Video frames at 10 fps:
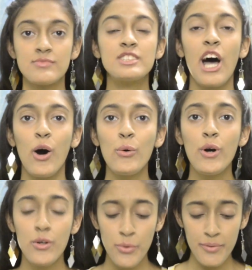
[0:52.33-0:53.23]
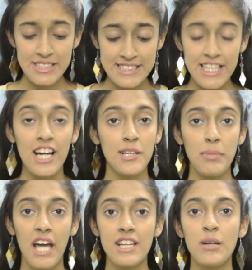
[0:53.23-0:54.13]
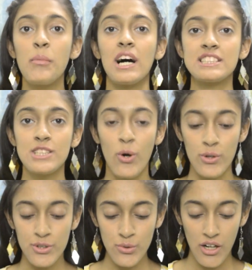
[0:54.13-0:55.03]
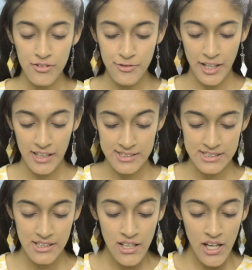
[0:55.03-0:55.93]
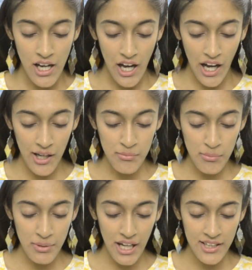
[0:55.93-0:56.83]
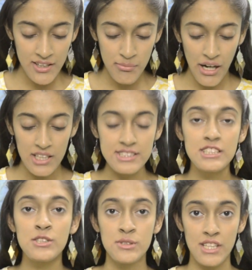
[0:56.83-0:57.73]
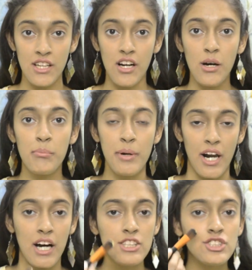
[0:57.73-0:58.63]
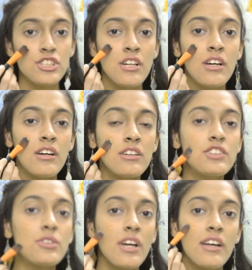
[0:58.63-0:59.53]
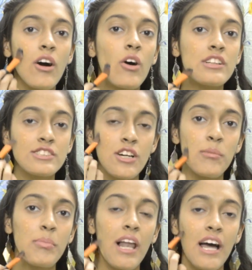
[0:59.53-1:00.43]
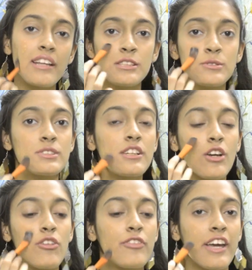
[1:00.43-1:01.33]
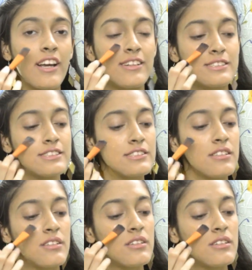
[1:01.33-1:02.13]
Now we will start applying the mask onto our face. I am applying the mask using a brush. You can also apply it using your fingers.